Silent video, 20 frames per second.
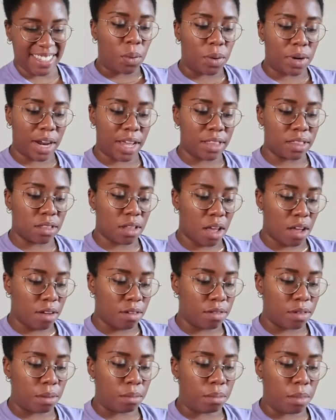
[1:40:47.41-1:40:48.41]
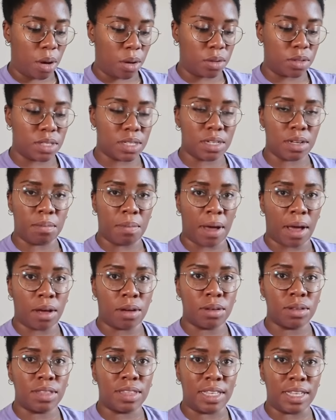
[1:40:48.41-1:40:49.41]
What I love most
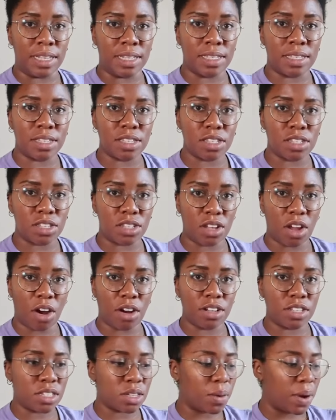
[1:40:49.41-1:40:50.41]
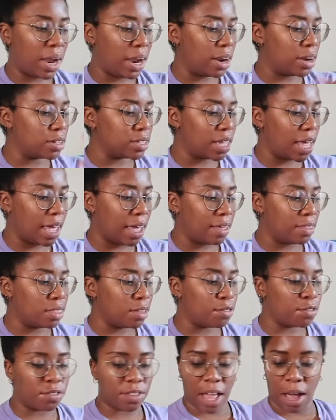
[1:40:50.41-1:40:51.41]
about these star squares and
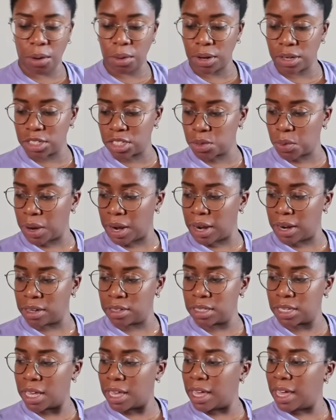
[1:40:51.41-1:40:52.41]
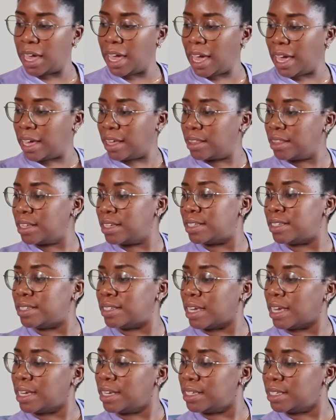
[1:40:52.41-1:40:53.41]
the flower squares and the
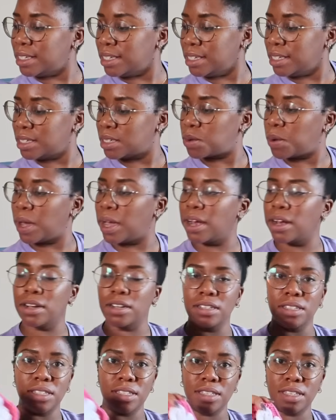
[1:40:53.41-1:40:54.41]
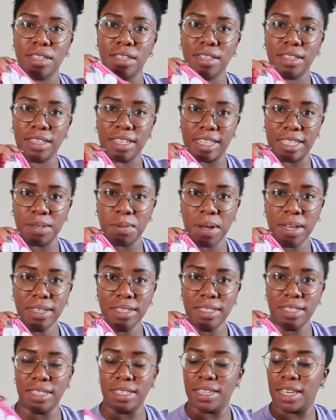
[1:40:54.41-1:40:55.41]
daisy squares, these
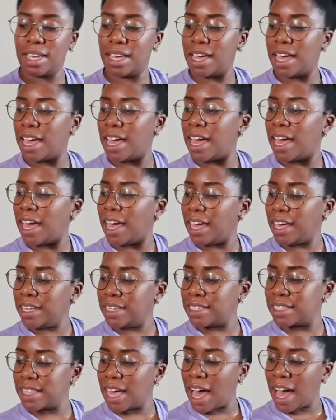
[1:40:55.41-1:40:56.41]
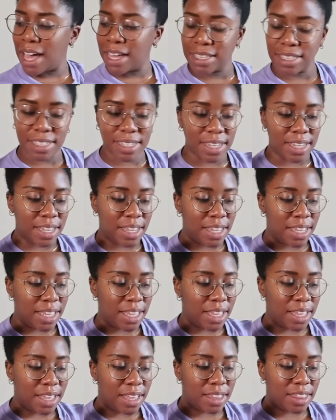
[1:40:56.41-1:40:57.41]
ones, is that
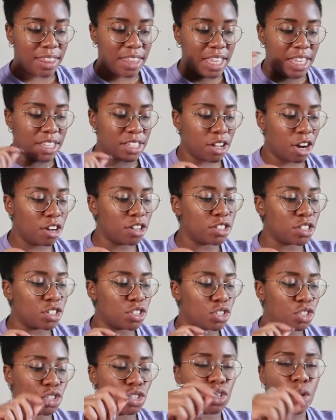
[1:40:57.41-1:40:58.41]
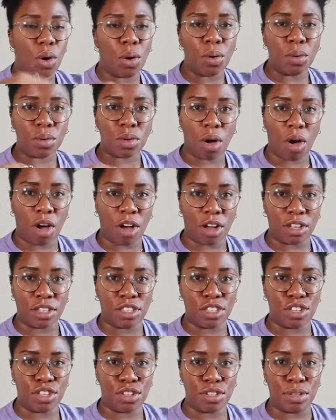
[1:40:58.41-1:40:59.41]
these aren't sewn
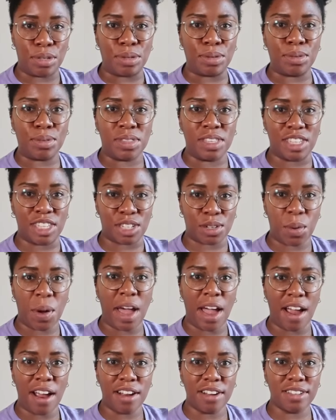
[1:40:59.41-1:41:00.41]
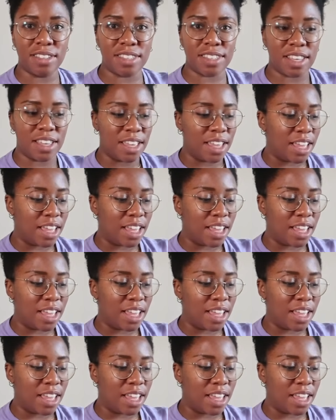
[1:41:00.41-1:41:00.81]
onto the squares.